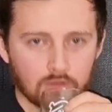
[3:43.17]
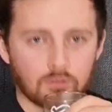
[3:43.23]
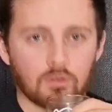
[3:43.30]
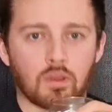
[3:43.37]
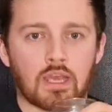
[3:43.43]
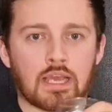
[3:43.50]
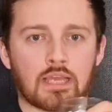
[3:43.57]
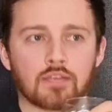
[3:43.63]

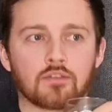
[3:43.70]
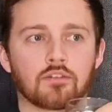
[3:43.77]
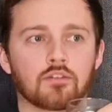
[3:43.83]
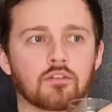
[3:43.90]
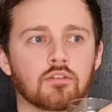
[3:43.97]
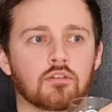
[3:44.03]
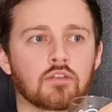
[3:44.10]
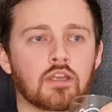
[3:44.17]
not
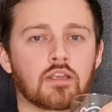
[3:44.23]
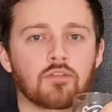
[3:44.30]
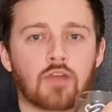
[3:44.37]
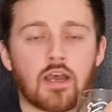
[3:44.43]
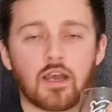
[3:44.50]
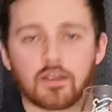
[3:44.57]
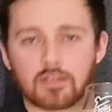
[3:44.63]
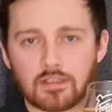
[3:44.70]
as kind of
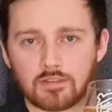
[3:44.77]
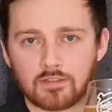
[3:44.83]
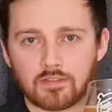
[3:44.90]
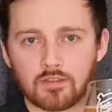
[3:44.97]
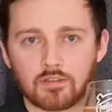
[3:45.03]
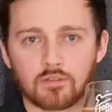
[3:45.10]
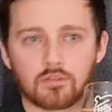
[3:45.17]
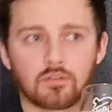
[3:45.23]
hard
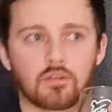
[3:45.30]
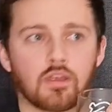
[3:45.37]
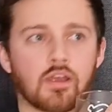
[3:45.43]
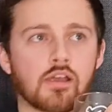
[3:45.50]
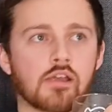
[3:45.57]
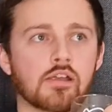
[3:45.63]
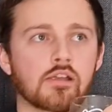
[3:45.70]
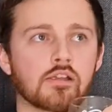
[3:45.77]
hitting.
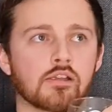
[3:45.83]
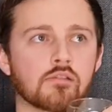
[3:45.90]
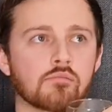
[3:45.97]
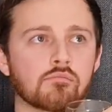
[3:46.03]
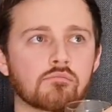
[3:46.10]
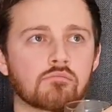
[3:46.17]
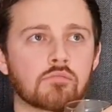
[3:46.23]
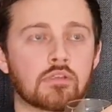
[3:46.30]

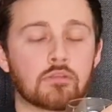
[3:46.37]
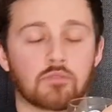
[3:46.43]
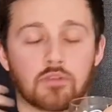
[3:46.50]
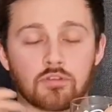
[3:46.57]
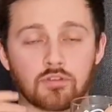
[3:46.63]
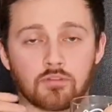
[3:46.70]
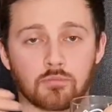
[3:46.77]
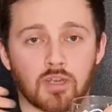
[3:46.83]

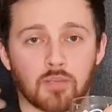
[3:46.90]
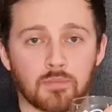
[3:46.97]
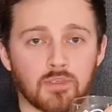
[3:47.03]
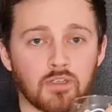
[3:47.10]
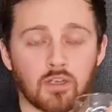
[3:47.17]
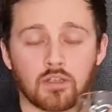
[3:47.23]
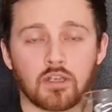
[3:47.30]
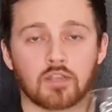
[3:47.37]
It just, in my
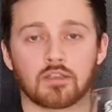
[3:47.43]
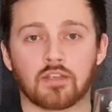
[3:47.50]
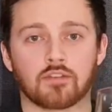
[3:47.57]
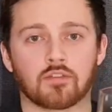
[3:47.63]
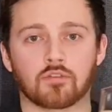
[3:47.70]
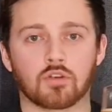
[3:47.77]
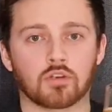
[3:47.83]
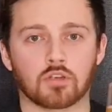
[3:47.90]
opinion, unless
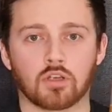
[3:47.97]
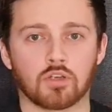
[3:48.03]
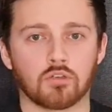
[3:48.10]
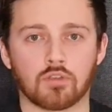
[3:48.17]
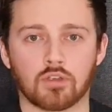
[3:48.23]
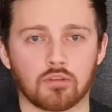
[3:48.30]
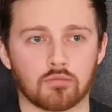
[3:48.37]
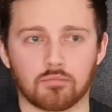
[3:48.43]
I've got
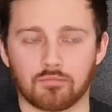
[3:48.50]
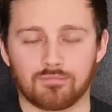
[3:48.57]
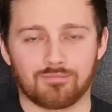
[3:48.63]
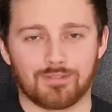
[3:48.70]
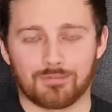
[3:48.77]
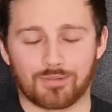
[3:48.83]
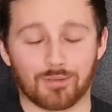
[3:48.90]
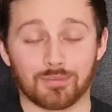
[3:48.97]
COVID, I
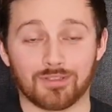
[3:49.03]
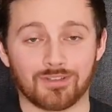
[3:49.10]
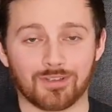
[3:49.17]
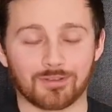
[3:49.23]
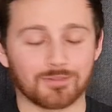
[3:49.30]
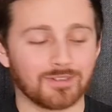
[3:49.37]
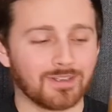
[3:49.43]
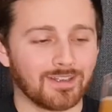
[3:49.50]
probably
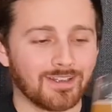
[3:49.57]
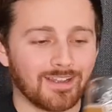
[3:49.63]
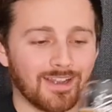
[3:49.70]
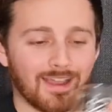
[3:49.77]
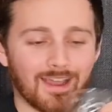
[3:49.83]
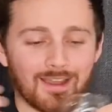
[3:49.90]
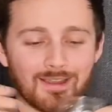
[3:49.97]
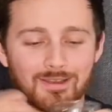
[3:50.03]
don't.
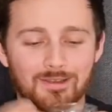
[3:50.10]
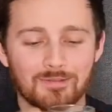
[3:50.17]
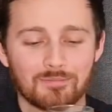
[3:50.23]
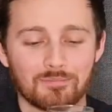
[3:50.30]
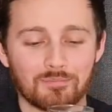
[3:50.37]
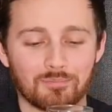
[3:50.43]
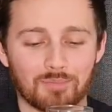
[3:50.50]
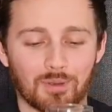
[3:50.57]

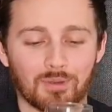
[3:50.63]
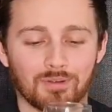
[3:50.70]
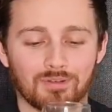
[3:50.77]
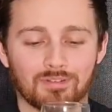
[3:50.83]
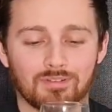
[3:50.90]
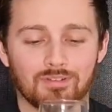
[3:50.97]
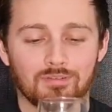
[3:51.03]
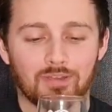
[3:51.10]

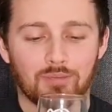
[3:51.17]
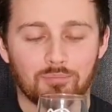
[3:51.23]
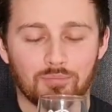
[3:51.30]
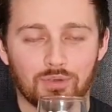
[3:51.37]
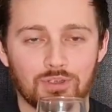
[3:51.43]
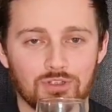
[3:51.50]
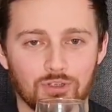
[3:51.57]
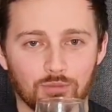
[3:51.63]
But I'm
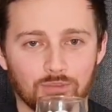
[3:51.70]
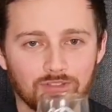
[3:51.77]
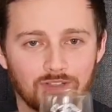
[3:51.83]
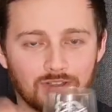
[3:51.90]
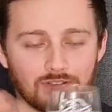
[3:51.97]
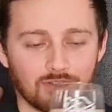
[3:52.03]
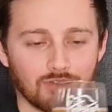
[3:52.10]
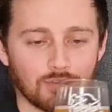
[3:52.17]
pretty sure my
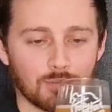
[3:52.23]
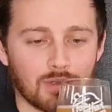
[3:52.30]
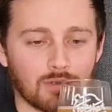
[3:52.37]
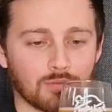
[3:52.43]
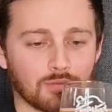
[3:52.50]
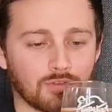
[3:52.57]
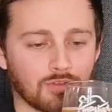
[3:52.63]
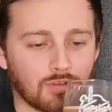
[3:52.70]
sense of
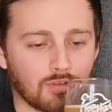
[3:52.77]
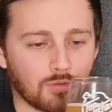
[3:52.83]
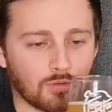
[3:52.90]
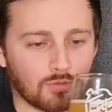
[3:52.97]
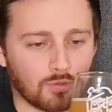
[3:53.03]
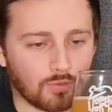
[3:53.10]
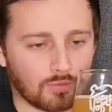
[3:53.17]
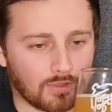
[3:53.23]
smell's
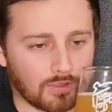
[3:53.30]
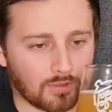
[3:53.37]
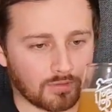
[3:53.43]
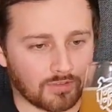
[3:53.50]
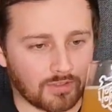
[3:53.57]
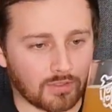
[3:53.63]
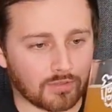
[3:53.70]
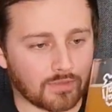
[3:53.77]
all, you know,
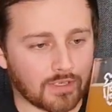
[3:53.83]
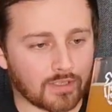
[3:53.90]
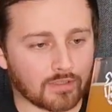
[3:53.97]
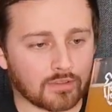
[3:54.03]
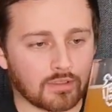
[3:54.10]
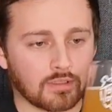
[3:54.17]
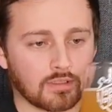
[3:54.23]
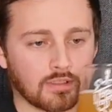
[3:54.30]
still there.
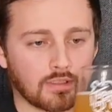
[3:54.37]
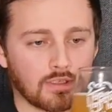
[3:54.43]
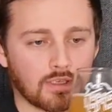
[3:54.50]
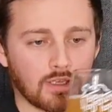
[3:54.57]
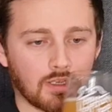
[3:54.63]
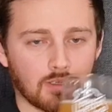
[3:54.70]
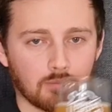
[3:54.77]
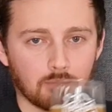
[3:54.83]

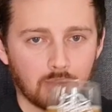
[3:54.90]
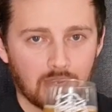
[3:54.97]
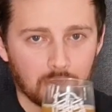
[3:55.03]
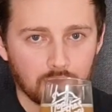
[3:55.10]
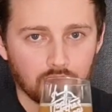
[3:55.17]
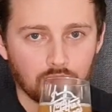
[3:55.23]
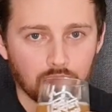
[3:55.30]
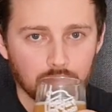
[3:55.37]

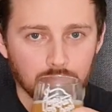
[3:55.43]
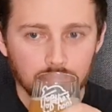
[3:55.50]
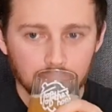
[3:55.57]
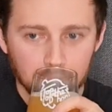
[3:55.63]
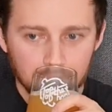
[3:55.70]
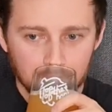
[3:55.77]
However though,